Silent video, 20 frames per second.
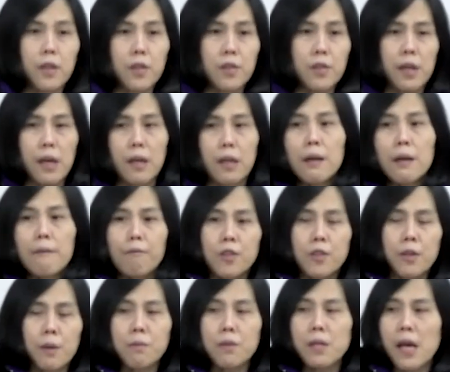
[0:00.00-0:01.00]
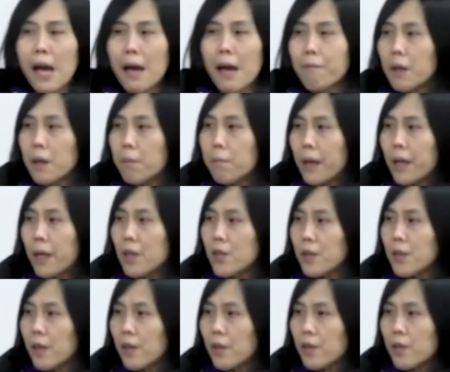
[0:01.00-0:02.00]
is that sometimes the
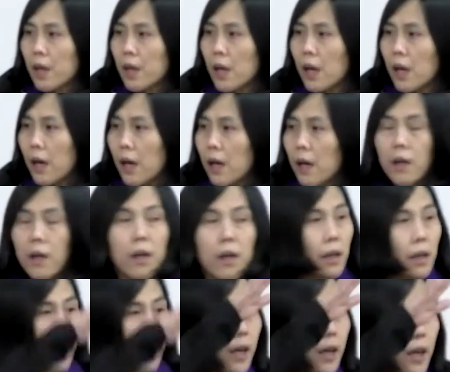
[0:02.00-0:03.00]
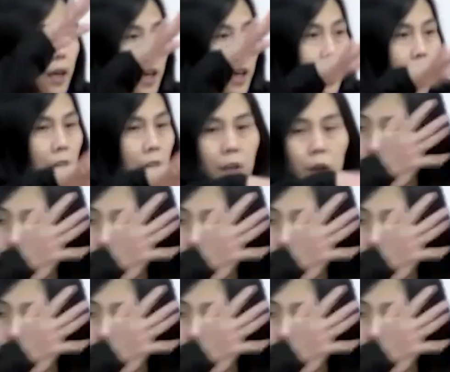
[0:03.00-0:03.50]
medicines uh, kick in,